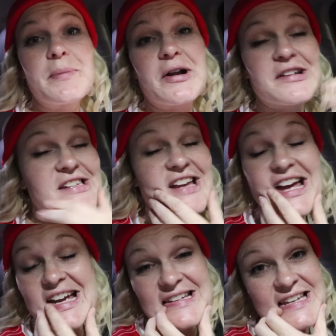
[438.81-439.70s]
embarrassing,
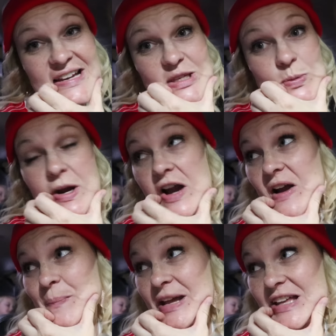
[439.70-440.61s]
guys, I
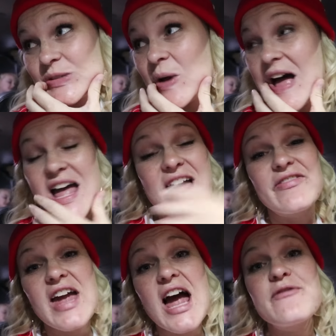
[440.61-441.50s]
swear. But guess what?
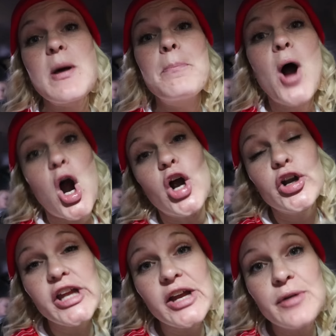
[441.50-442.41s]
They have the
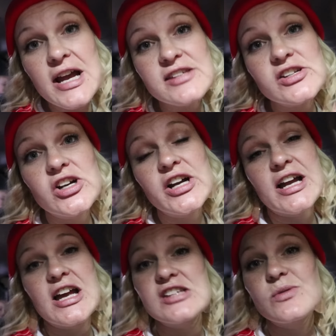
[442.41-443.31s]
party razor,
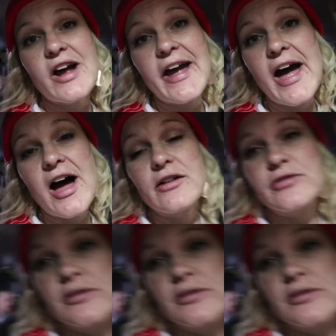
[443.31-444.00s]
and guess what I have?